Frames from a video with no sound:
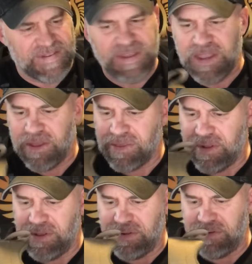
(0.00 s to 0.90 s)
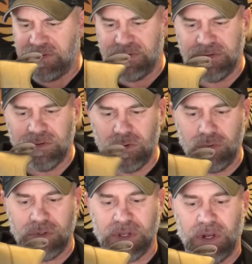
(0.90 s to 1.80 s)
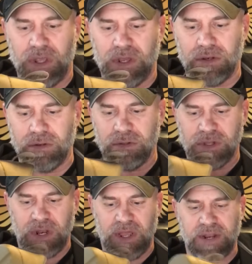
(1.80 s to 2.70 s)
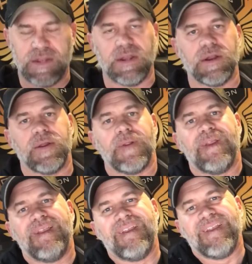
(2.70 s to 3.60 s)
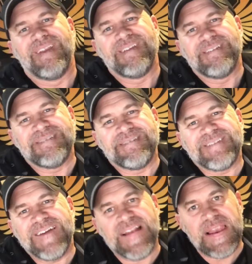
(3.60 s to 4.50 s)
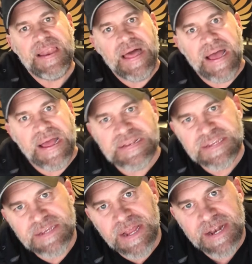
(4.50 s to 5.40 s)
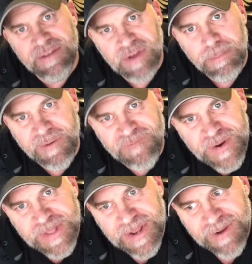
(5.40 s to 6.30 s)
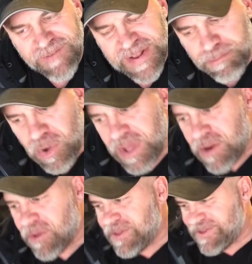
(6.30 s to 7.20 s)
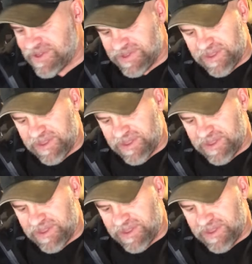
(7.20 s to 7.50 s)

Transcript: Take out the little, ooh, it's got a lot. It's got a lot in there. It's got a lot. I'd never get my foot in there if I didn't pull out all this